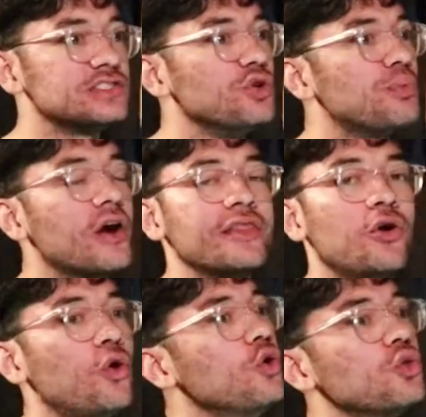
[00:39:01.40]
part of the
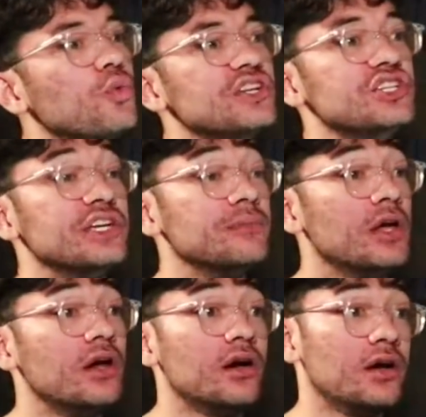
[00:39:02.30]
old regime
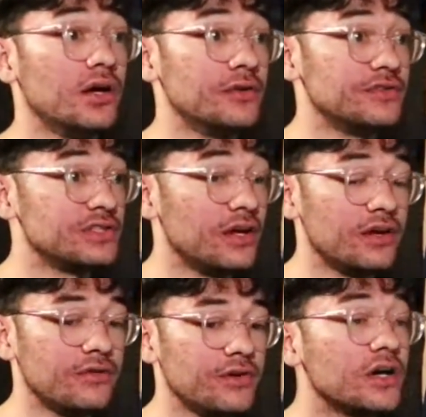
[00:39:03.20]
of
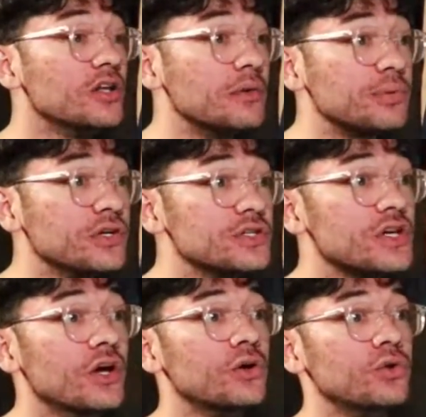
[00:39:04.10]
Clippers
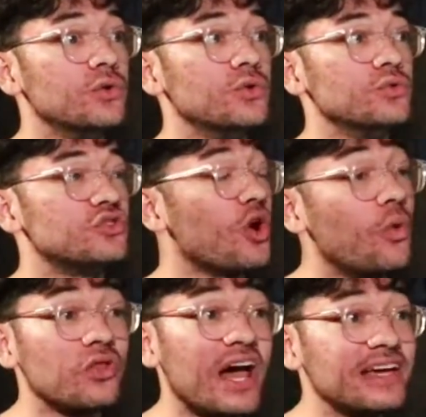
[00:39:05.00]
who don't
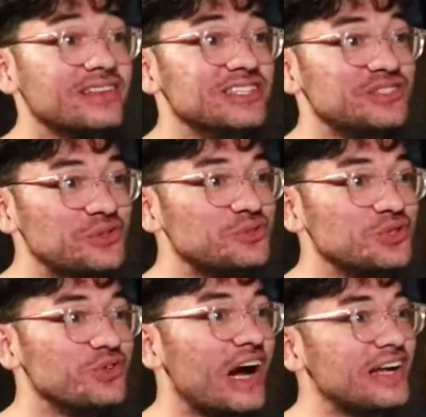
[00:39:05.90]
like these new two
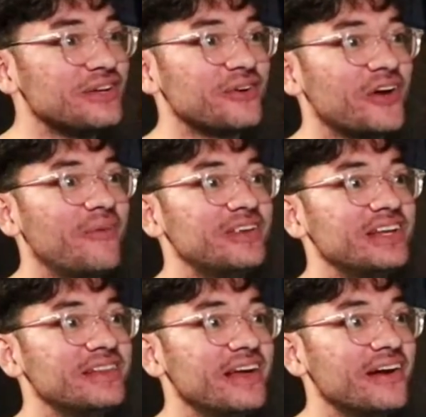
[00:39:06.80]
guys that are coming in
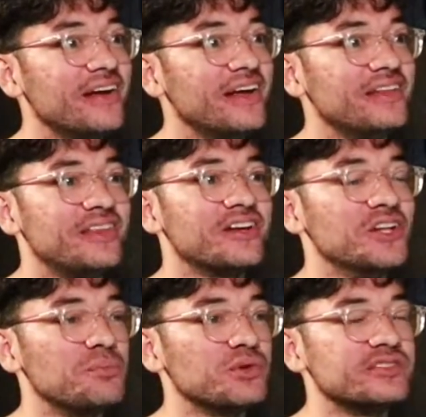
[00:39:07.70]
there. The
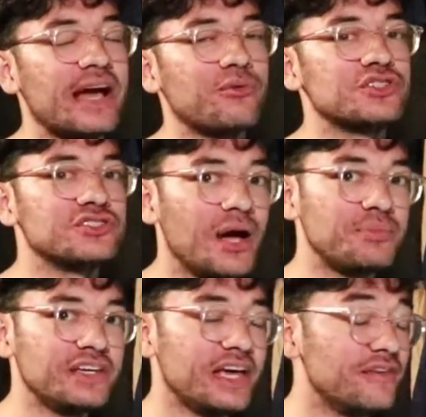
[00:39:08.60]
Clippers that were stopping
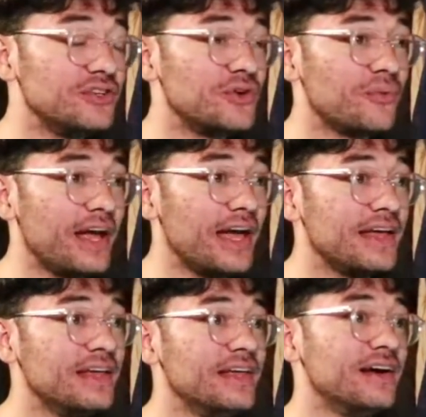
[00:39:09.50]
Kevin Durant.
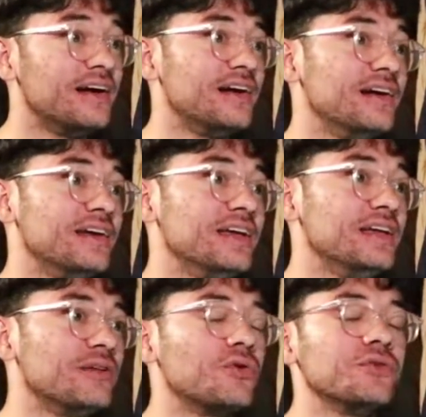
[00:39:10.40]

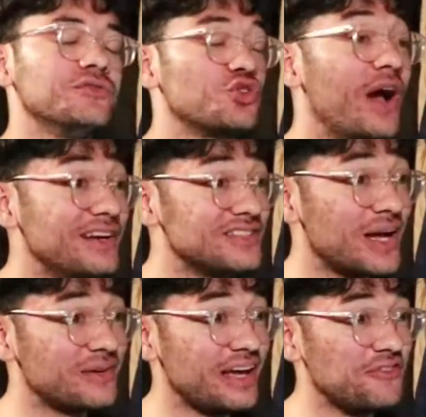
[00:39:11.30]
Or trying to stop
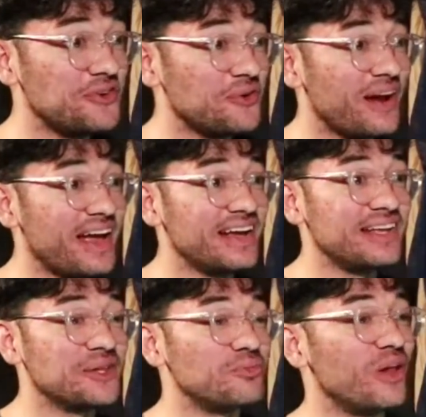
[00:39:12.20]
Kevin Durant in the
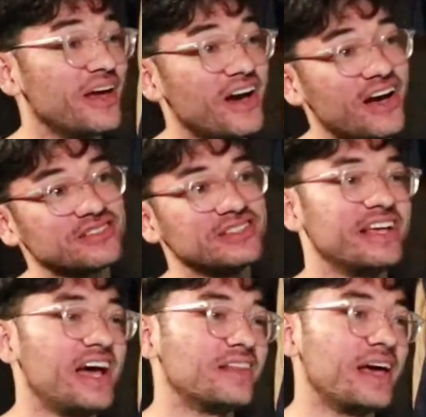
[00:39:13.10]
playoffs, and they
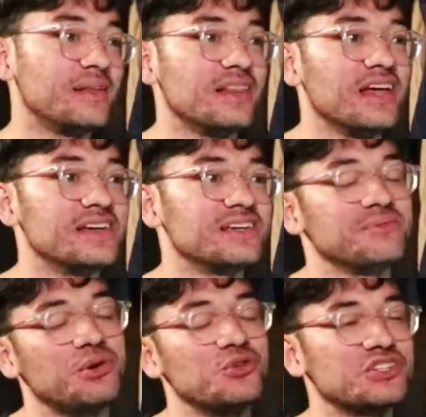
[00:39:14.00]
had that
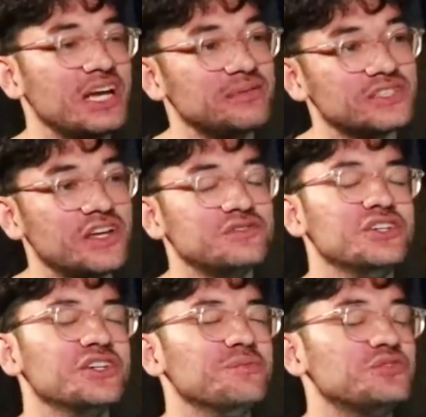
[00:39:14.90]
post game stuff. Took
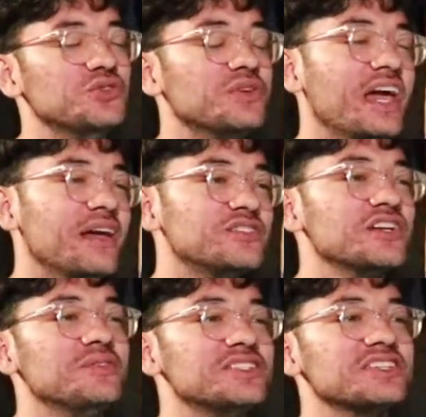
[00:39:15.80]
him to 6 games.
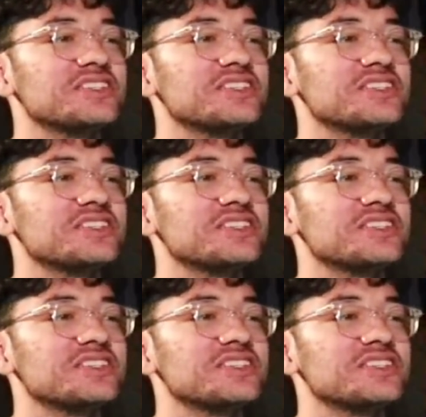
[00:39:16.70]
He said,